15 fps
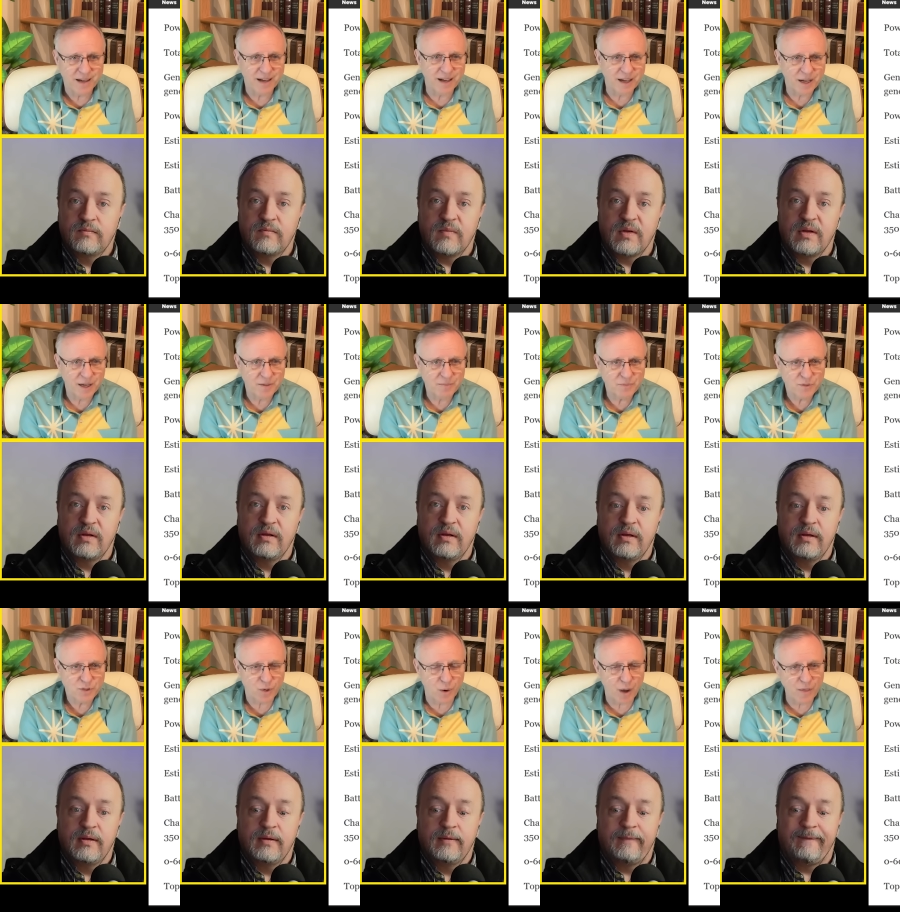Speaker 1: Um,
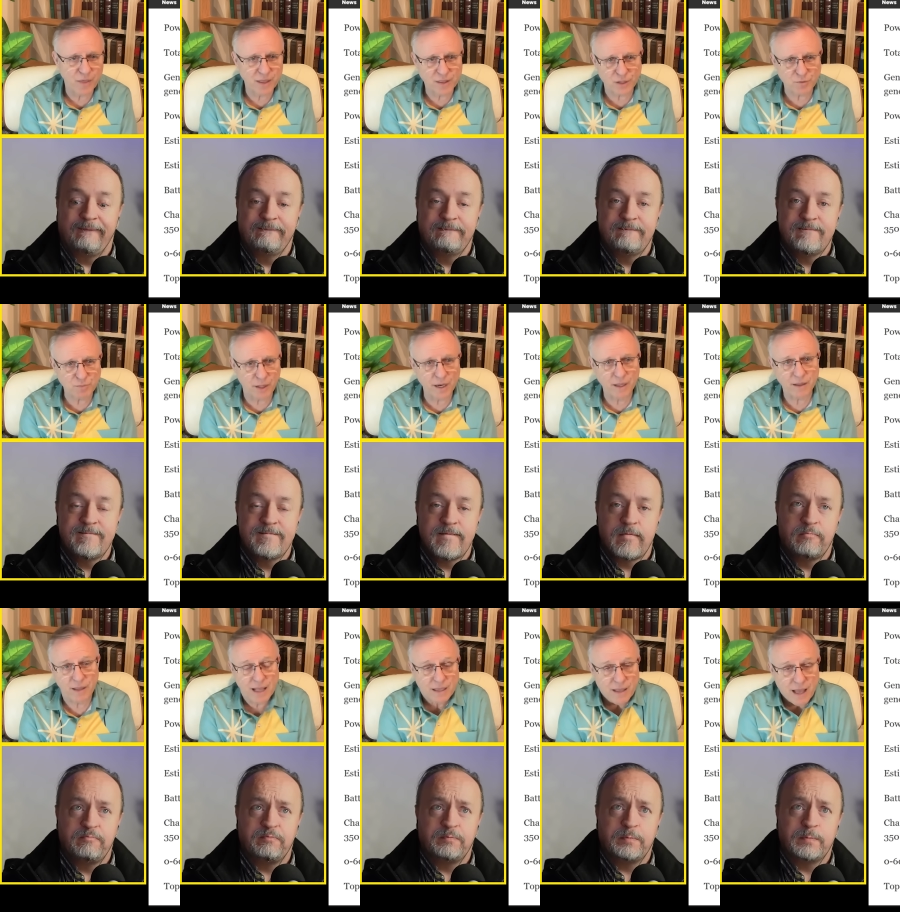so I think there's plenty
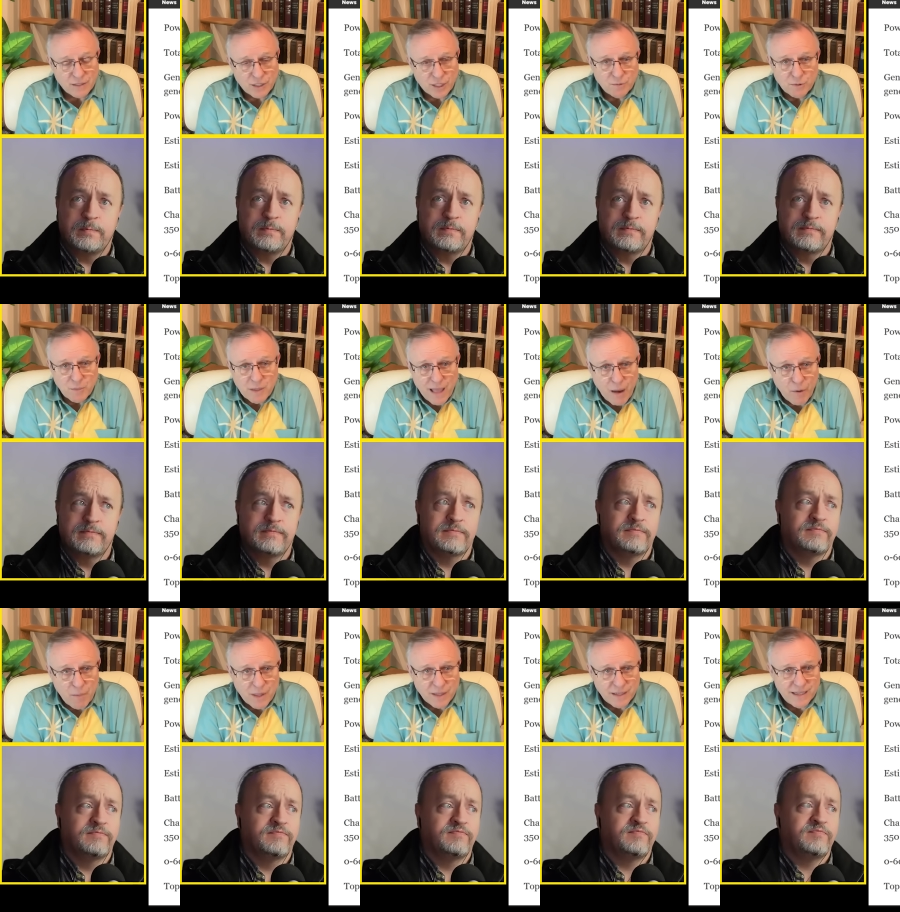of that. It seems to me that would
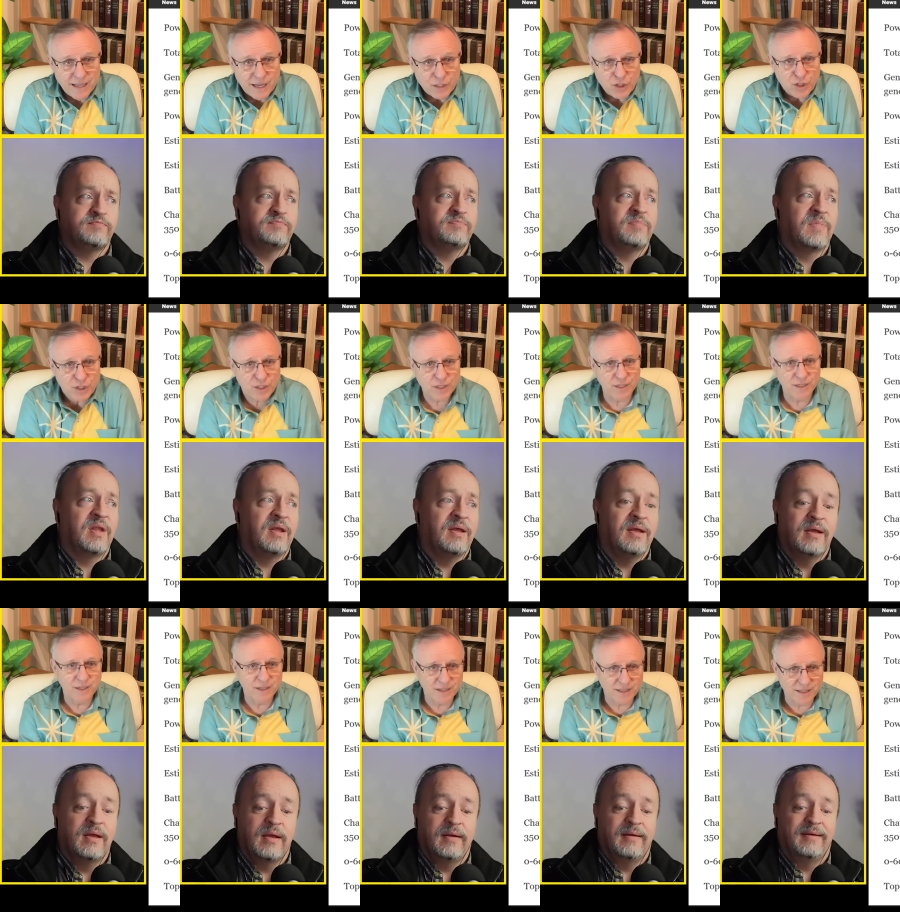be the niche
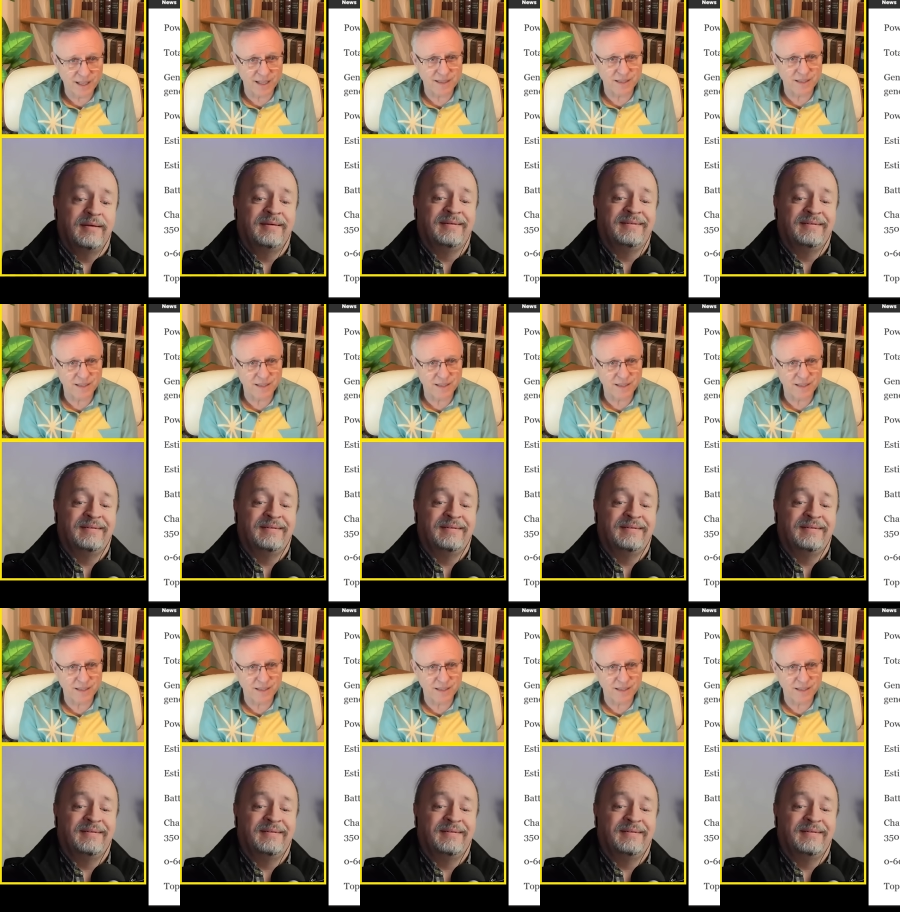that,